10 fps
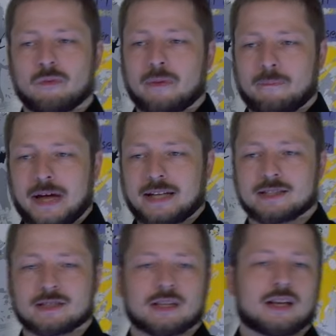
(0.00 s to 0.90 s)
with
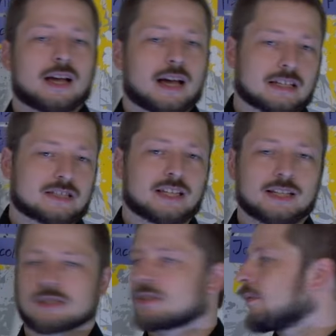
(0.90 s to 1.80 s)
bats and
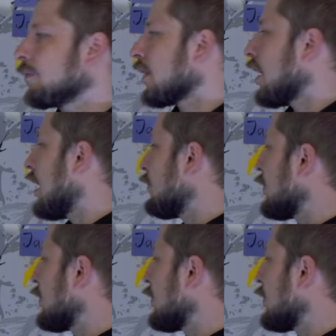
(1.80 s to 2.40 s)
sticks and